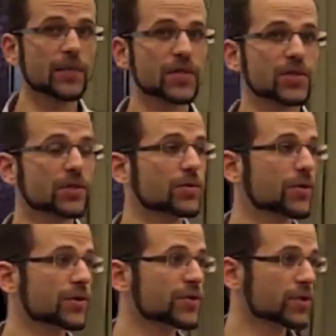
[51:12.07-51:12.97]
happens on
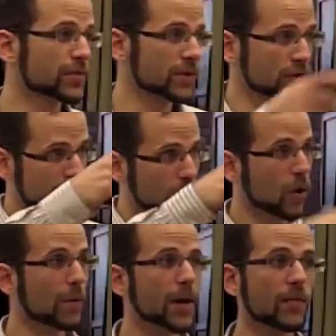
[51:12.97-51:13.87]
New Year's up in the
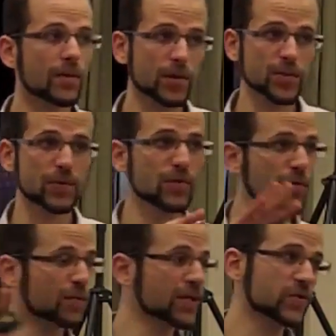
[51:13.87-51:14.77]
Coromandel, one of the most
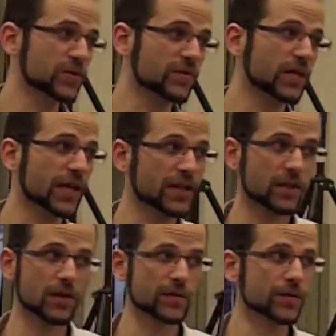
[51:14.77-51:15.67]
beautiful pieces of land
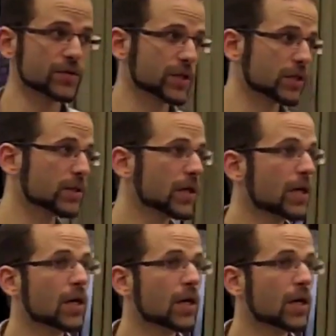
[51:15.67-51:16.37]
in all of New Zealand.